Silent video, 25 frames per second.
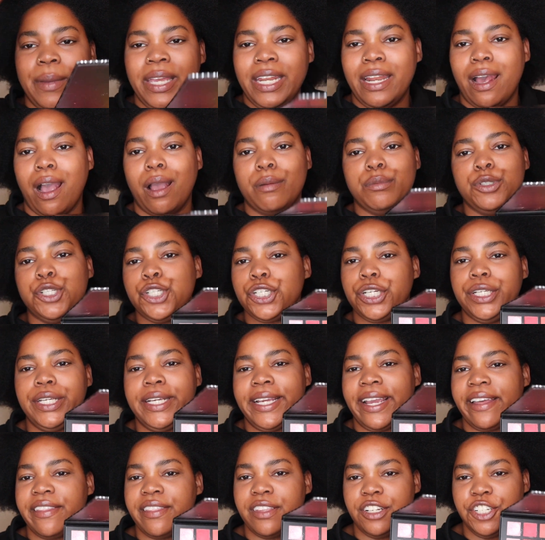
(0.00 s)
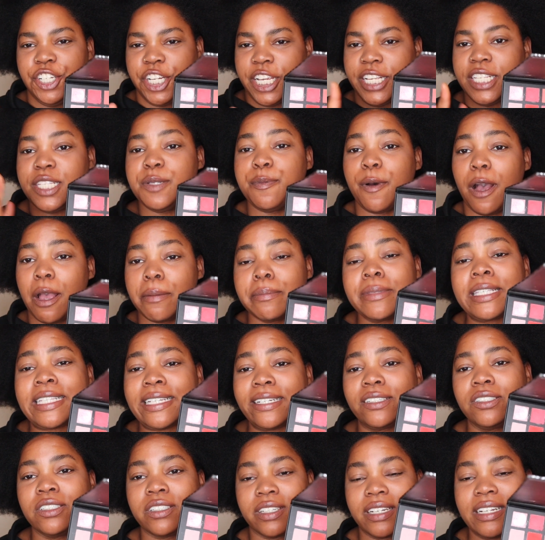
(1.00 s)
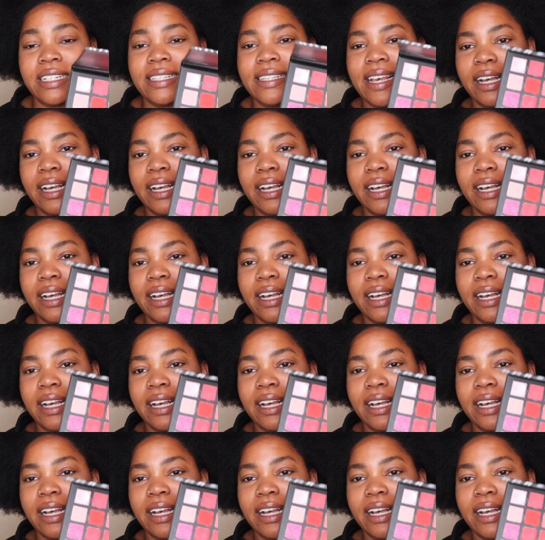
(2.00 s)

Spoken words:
mean, I'm sure you get the gist, but I'm still going to